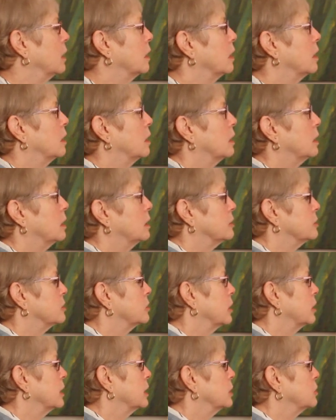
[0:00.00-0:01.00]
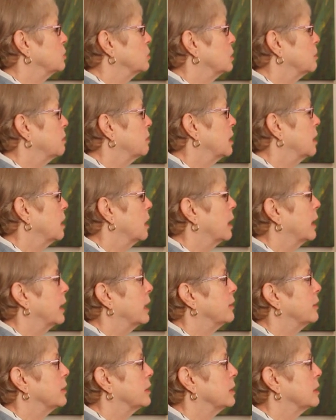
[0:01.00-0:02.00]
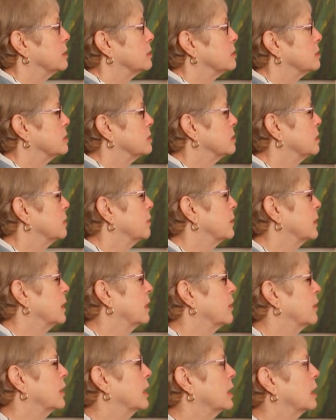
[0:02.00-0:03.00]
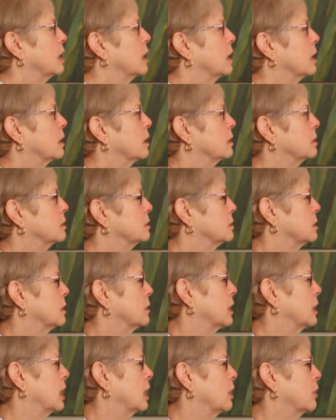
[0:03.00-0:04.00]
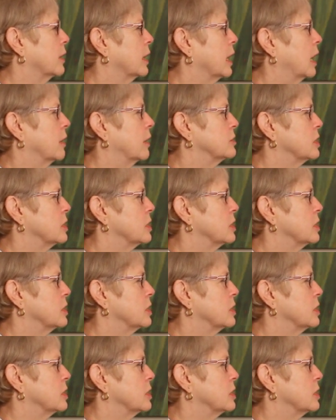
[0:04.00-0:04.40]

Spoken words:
And starting to apply this and thinking, and then I look at it.